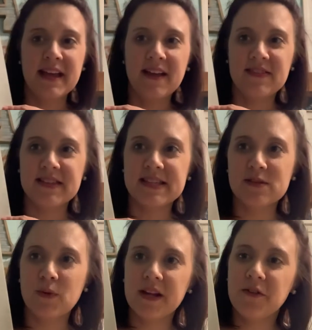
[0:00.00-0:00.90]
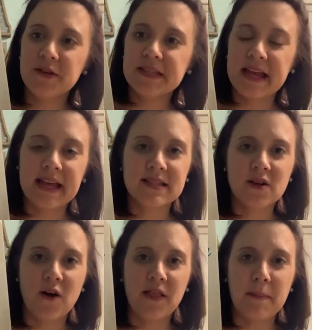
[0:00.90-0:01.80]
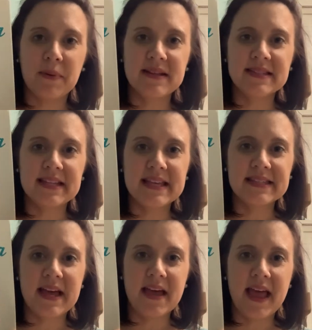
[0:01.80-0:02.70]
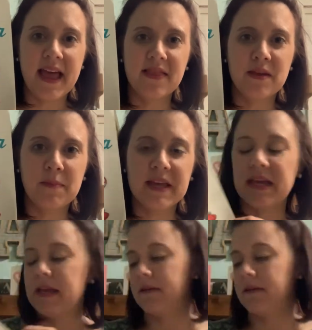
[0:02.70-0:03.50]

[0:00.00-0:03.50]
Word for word: And this is what it looks like. It's called La Princesa and the Pea.